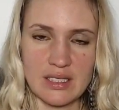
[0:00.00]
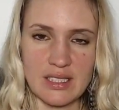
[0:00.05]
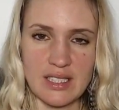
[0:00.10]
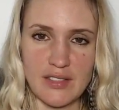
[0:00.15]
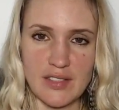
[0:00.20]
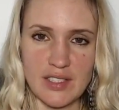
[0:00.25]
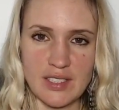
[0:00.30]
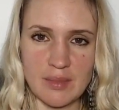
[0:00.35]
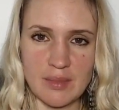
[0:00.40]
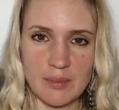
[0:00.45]
Just
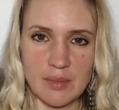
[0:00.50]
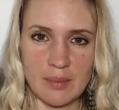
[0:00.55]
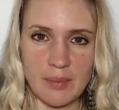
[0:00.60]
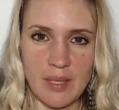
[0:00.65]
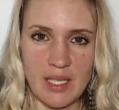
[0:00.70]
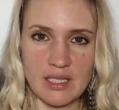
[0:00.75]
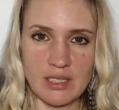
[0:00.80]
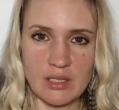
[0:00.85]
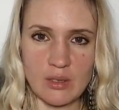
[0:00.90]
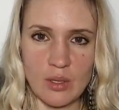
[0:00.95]
give it some
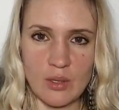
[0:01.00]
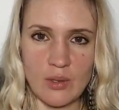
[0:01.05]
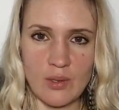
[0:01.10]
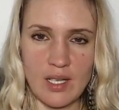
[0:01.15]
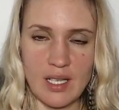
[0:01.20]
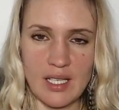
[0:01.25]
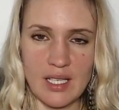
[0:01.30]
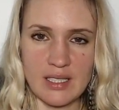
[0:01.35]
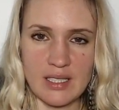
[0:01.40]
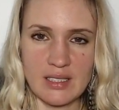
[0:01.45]
space to
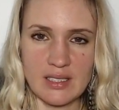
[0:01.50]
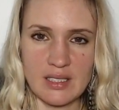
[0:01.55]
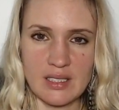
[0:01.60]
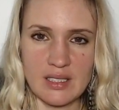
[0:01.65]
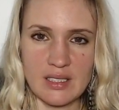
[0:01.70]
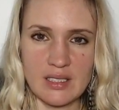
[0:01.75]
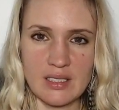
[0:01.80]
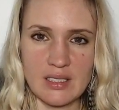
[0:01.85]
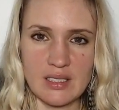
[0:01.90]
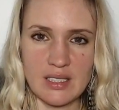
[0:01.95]
arise.
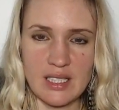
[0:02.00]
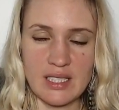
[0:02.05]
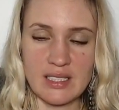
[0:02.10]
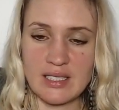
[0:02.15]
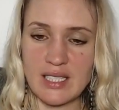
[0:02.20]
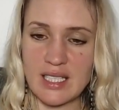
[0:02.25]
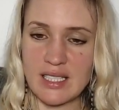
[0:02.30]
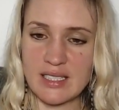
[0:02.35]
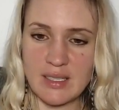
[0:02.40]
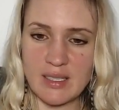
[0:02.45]

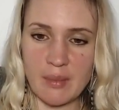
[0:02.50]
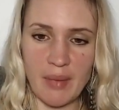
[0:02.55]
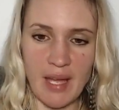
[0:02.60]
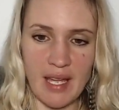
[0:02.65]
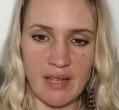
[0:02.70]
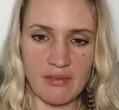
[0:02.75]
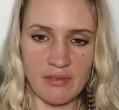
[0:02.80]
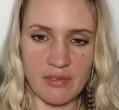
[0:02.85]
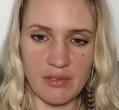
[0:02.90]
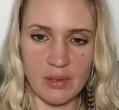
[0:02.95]
These things are
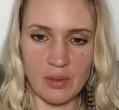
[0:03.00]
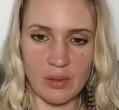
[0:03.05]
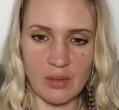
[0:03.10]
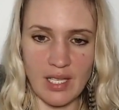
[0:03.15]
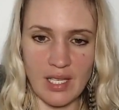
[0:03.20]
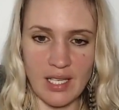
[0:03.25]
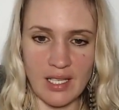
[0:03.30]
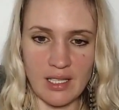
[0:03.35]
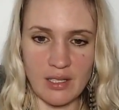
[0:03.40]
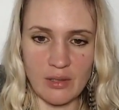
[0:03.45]

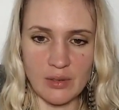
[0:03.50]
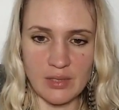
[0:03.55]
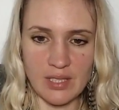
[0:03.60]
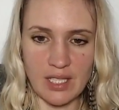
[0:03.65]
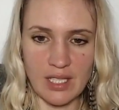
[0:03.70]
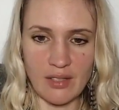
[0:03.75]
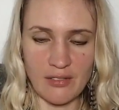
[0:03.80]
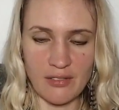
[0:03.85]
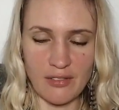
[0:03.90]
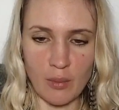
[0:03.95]
painful, like
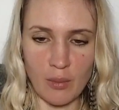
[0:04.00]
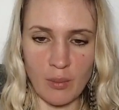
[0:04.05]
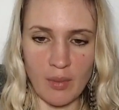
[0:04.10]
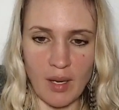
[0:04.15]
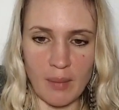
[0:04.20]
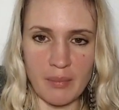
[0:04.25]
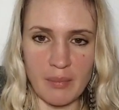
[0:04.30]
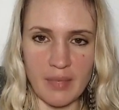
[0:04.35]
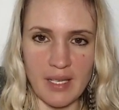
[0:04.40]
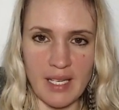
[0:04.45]
losing your film
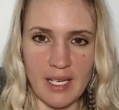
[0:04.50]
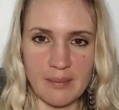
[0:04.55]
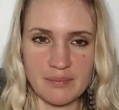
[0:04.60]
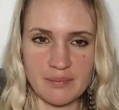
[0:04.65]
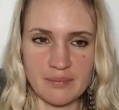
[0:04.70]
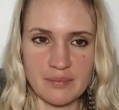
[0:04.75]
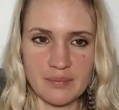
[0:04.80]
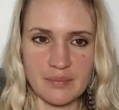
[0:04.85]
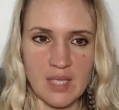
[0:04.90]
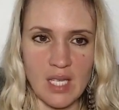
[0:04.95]
company.
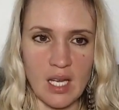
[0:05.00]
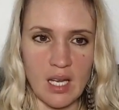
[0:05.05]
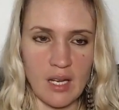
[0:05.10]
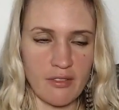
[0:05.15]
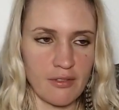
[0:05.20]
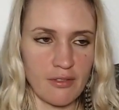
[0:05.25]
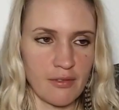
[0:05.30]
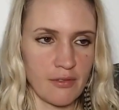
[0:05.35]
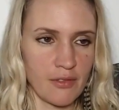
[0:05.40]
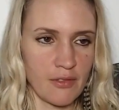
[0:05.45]

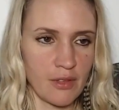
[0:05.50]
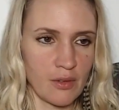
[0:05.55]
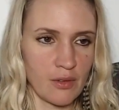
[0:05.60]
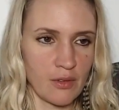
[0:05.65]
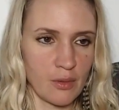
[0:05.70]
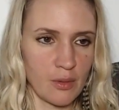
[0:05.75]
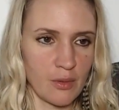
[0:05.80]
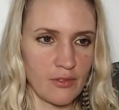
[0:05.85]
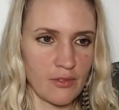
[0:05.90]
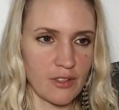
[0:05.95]
A
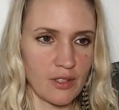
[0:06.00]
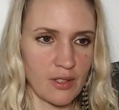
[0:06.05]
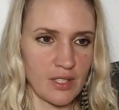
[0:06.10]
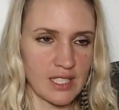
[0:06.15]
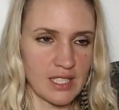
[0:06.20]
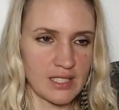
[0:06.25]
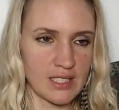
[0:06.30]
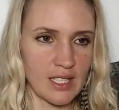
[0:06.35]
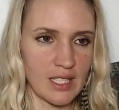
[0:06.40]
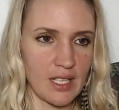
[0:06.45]
few few
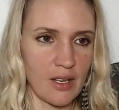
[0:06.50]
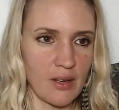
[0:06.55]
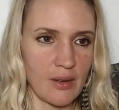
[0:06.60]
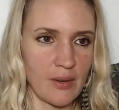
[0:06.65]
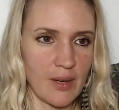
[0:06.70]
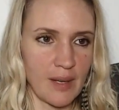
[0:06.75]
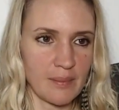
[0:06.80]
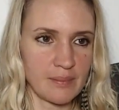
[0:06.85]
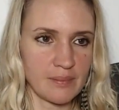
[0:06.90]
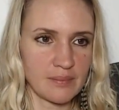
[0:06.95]
years
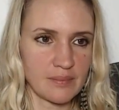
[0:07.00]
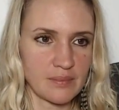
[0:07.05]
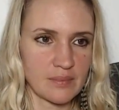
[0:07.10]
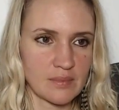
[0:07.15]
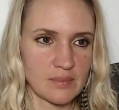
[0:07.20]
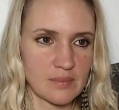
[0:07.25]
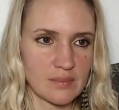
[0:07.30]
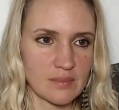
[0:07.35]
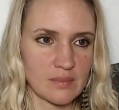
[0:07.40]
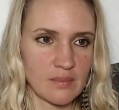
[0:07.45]
ago, um,
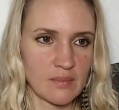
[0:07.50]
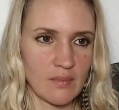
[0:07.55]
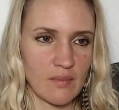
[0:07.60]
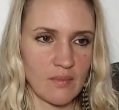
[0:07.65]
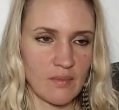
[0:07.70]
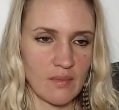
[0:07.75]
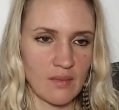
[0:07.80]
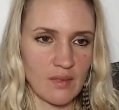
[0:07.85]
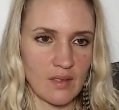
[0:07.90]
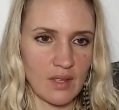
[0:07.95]

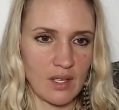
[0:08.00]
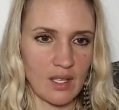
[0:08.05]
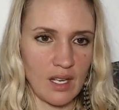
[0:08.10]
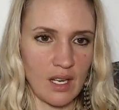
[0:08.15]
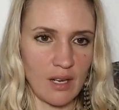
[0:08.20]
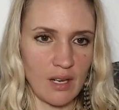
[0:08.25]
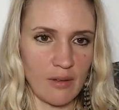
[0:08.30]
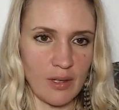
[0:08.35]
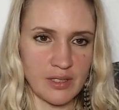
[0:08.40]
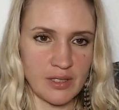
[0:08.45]

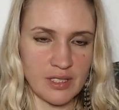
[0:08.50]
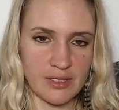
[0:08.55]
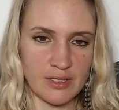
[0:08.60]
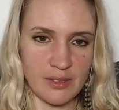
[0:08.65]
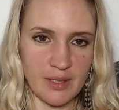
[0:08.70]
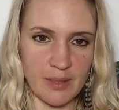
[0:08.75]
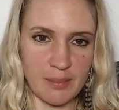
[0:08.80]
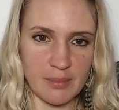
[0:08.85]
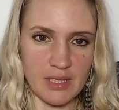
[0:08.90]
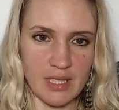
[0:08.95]
I wrote a
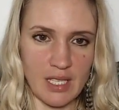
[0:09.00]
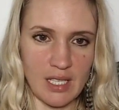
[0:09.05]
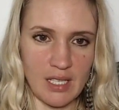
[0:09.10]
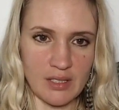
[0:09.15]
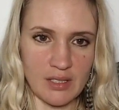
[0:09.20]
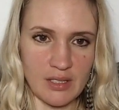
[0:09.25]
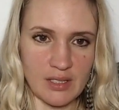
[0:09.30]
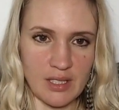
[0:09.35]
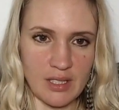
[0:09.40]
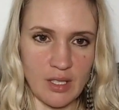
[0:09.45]
script and I
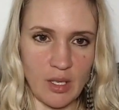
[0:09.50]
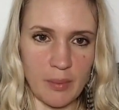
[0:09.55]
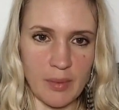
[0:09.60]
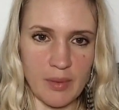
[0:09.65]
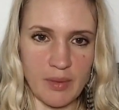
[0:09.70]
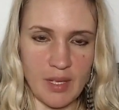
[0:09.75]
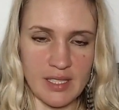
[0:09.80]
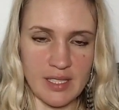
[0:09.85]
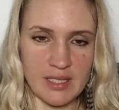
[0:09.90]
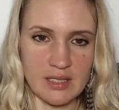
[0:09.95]
lost the
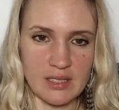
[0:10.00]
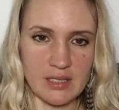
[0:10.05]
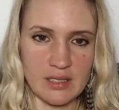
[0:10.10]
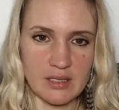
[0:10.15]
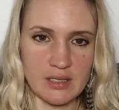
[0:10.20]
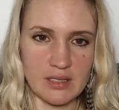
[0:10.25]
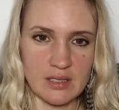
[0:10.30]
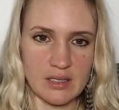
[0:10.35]
copyright.